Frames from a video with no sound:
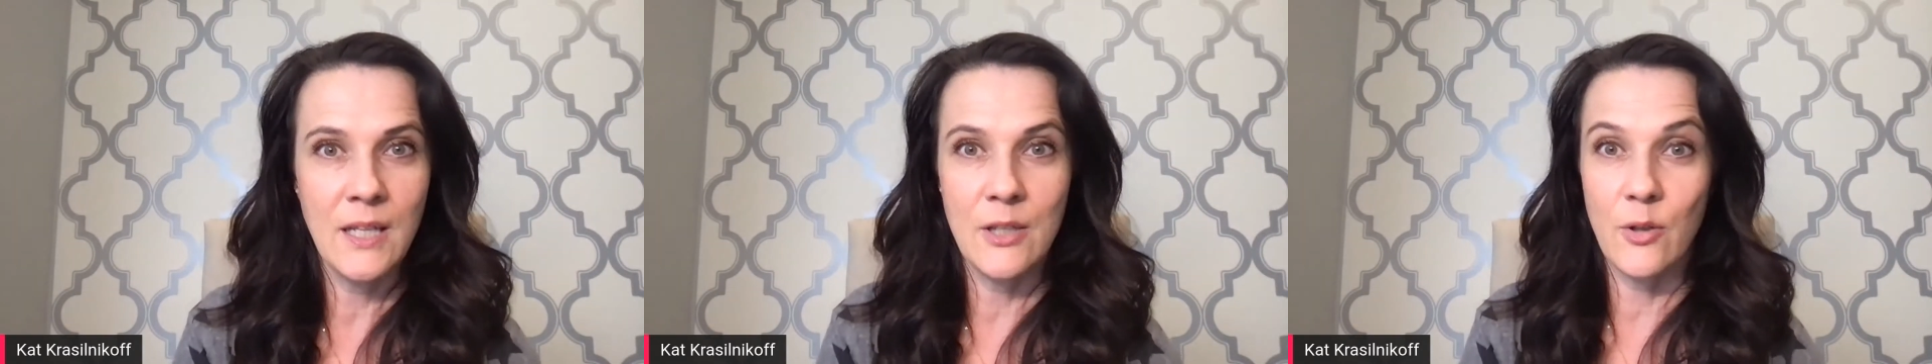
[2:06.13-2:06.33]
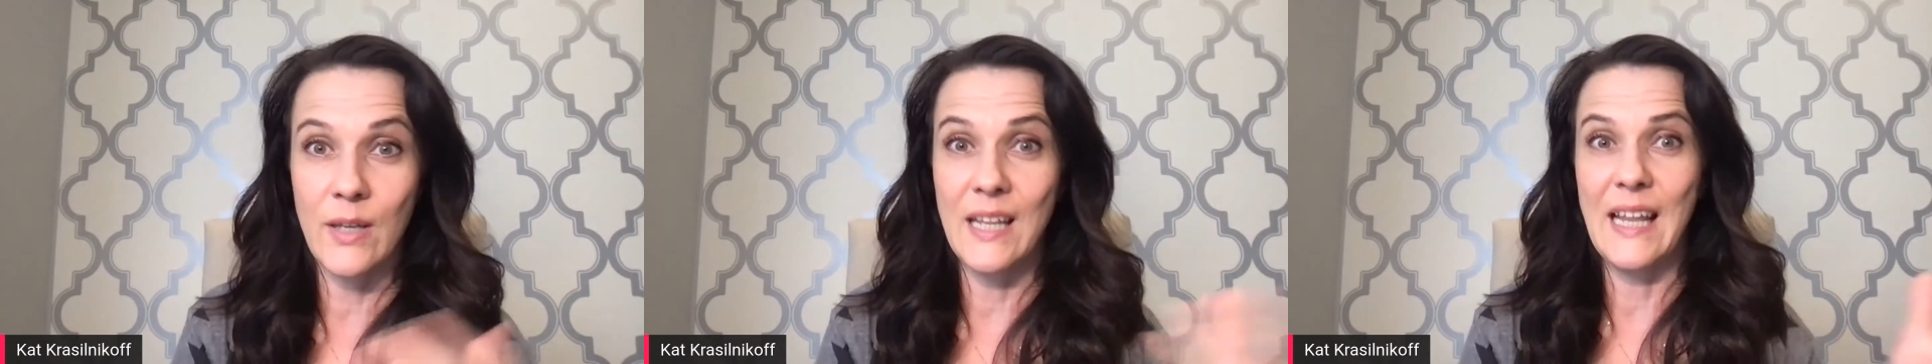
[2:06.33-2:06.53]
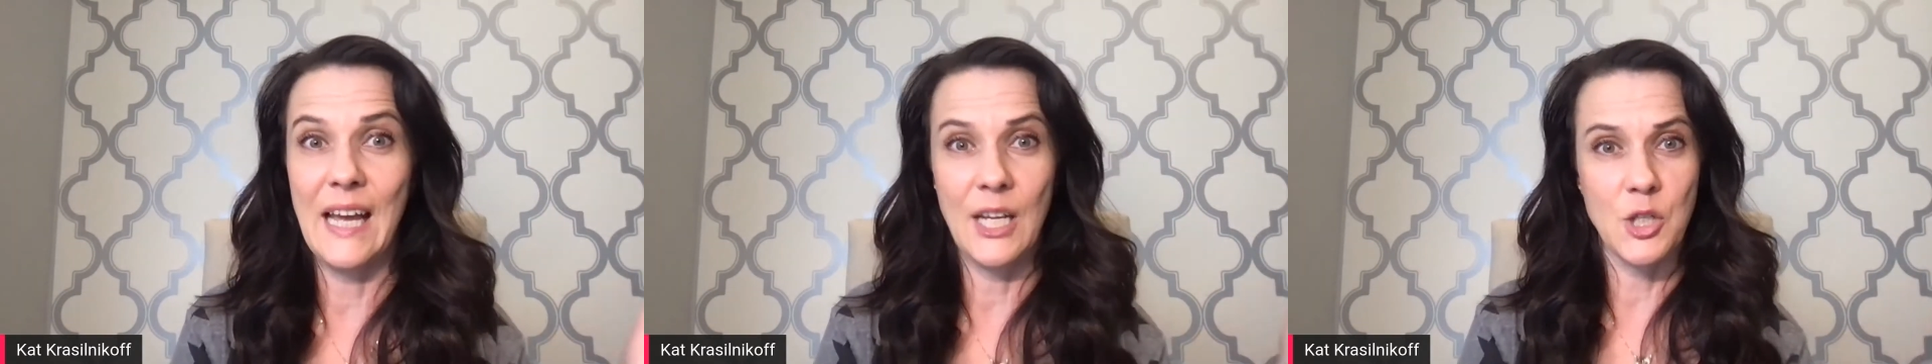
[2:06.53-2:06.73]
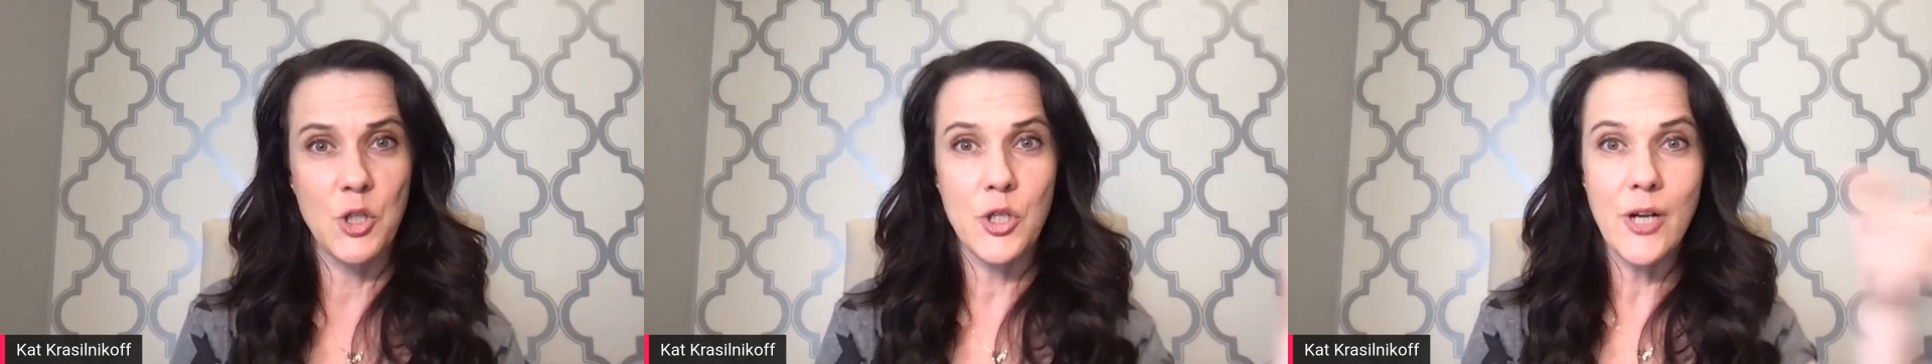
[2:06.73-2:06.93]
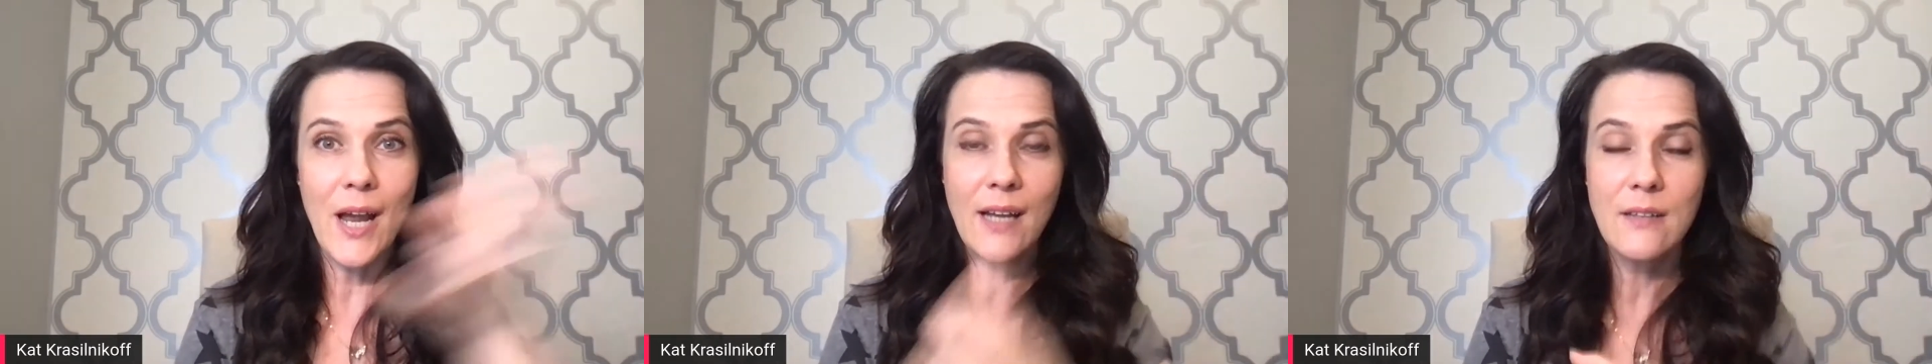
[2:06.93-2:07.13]
You can
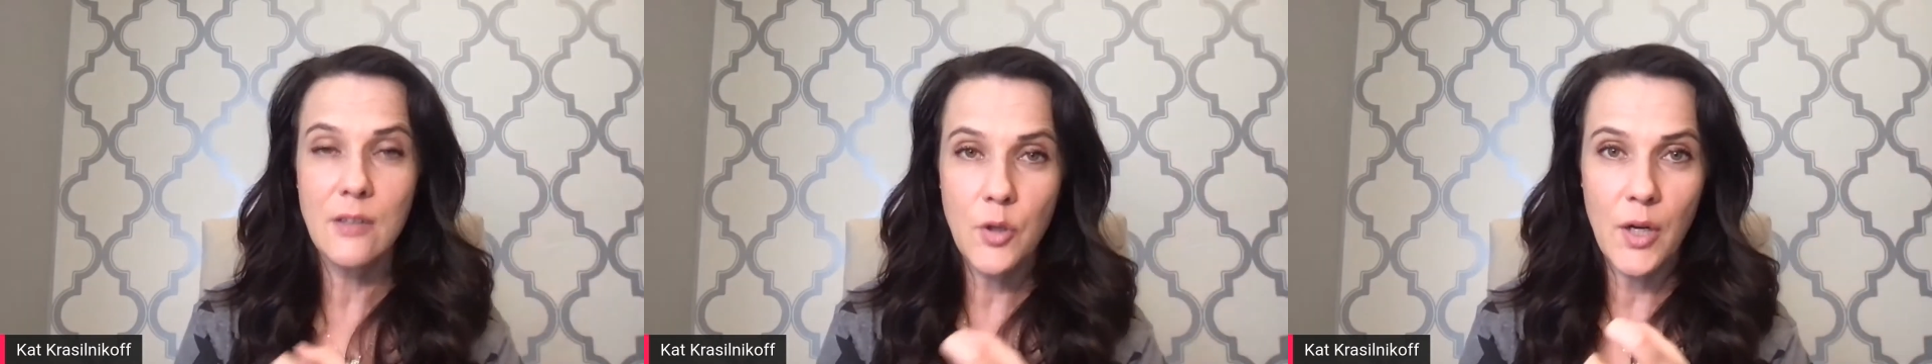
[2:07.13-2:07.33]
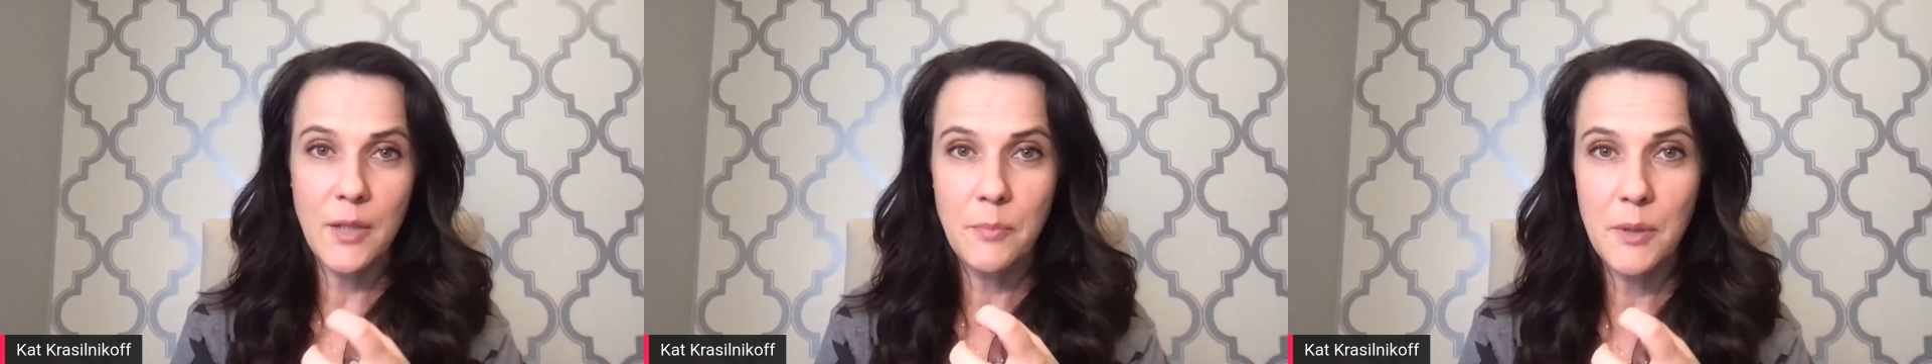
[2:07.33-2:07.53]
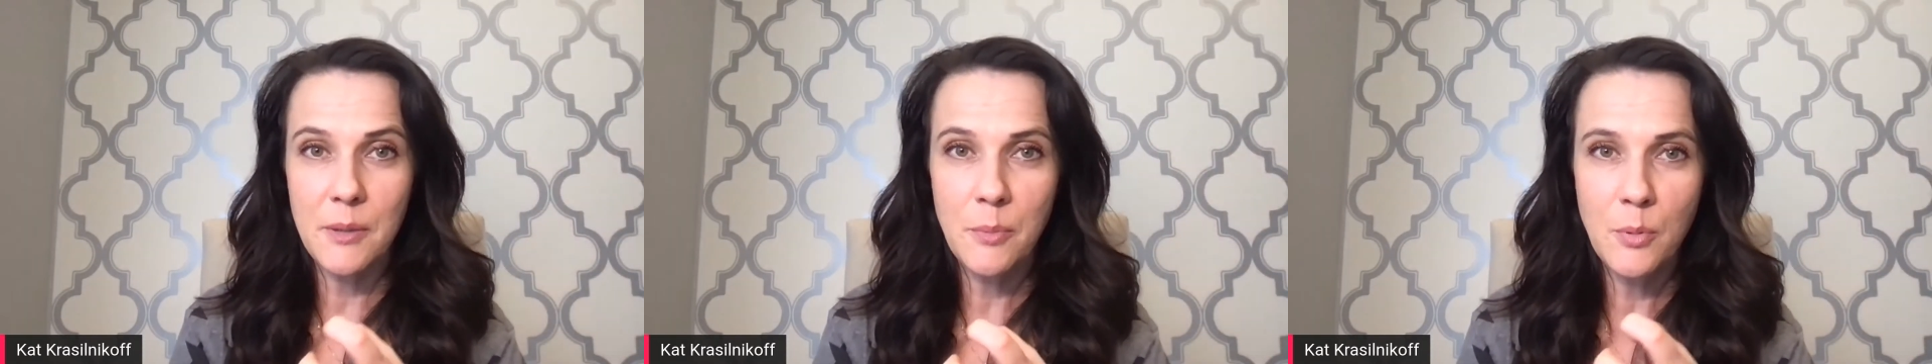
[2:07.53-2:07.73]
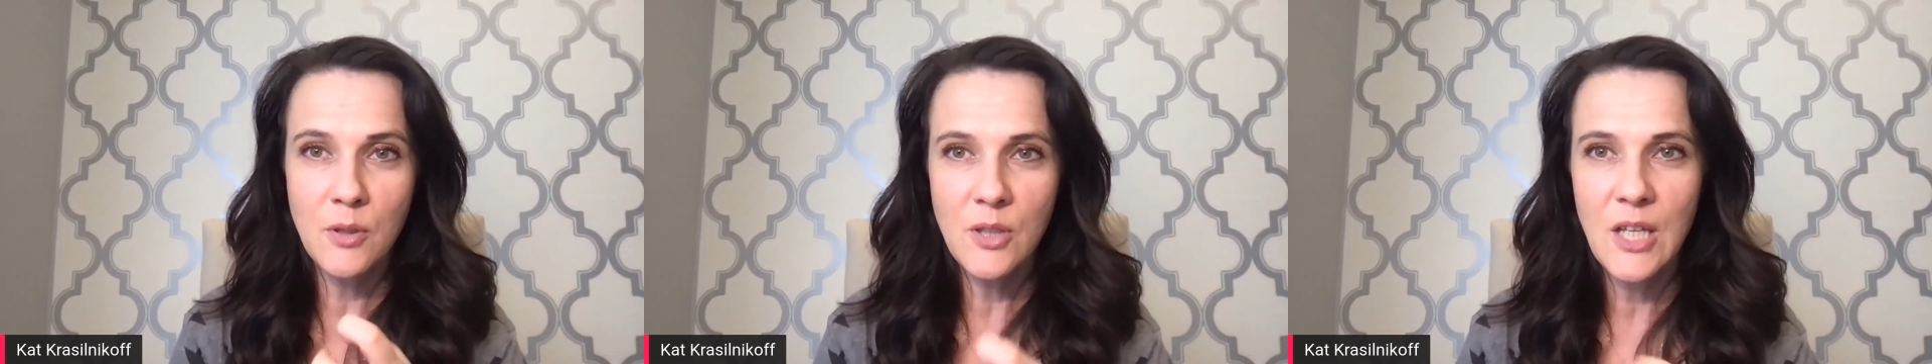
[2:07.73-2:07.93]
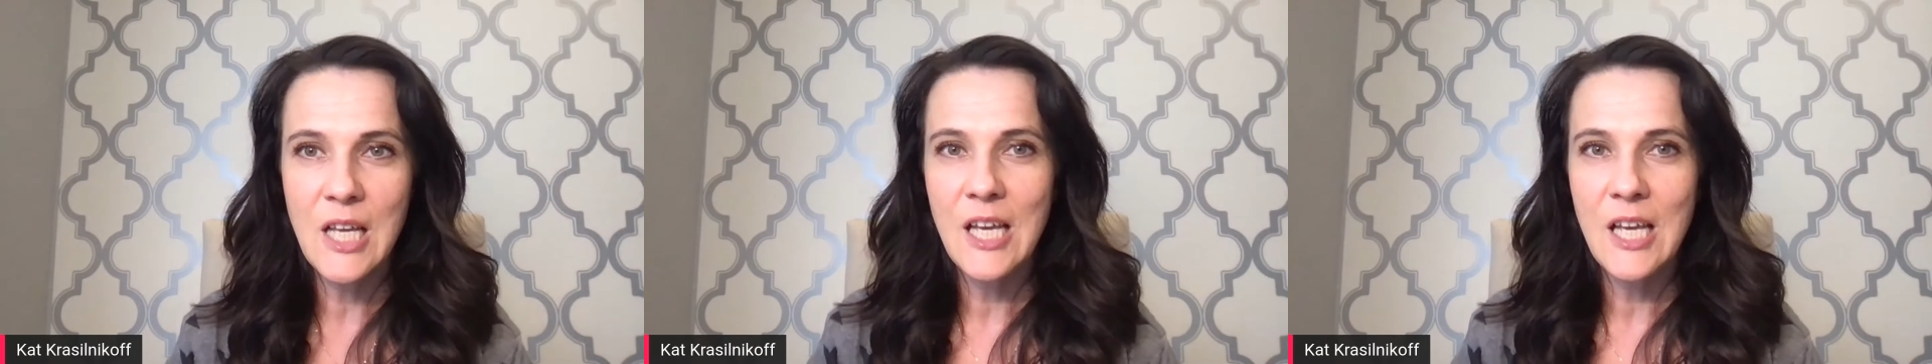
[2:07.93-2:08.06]
attract the right people,